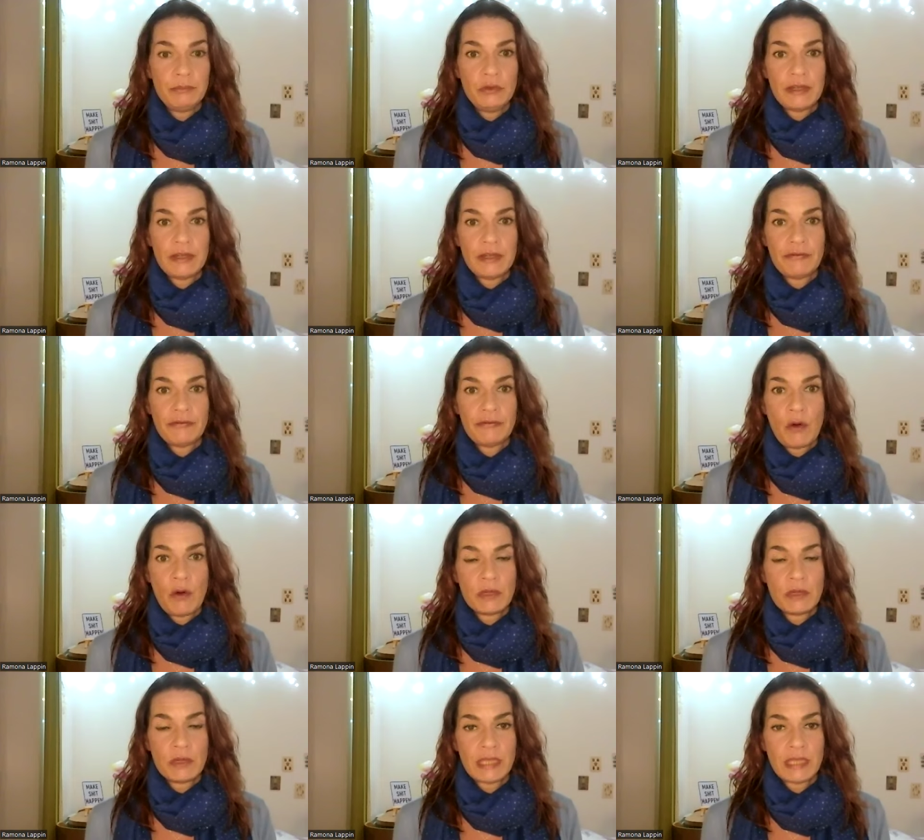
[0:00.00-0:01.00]
moving
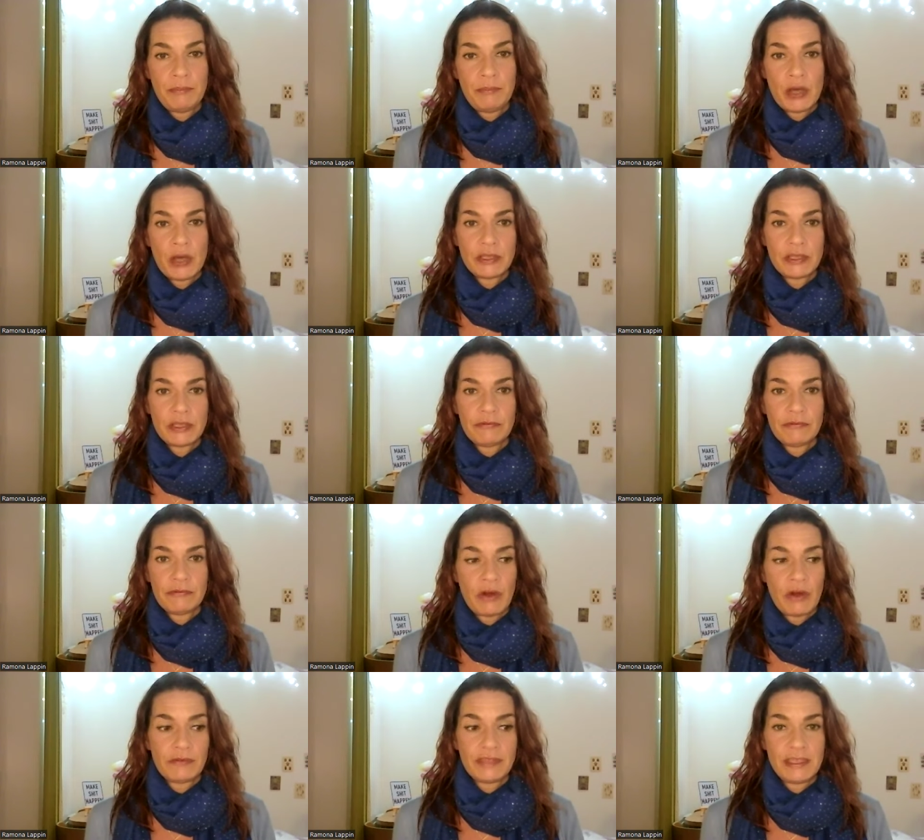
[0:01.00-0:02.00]
forward and bursting
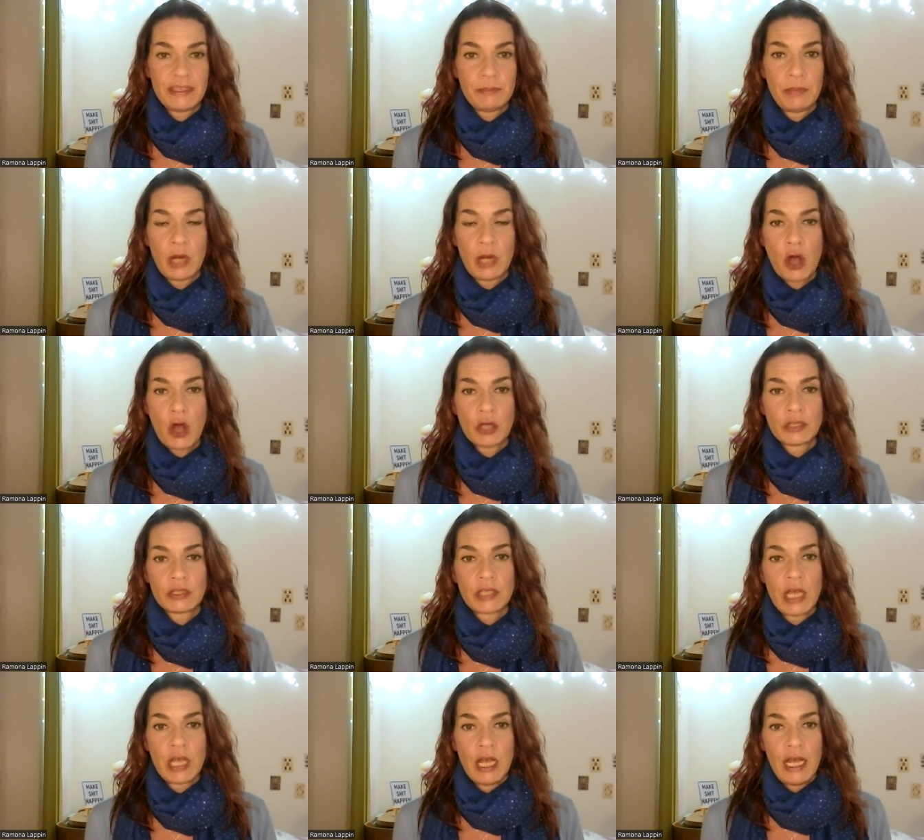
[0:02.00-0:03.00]
through all of these
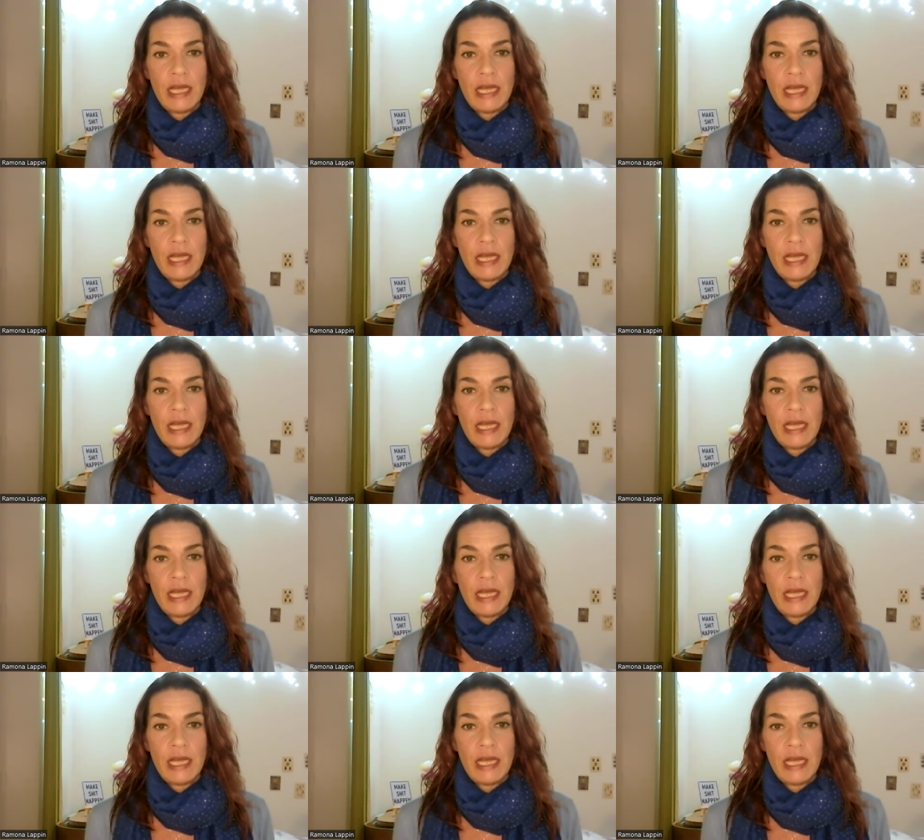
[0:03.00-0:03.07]
blocks,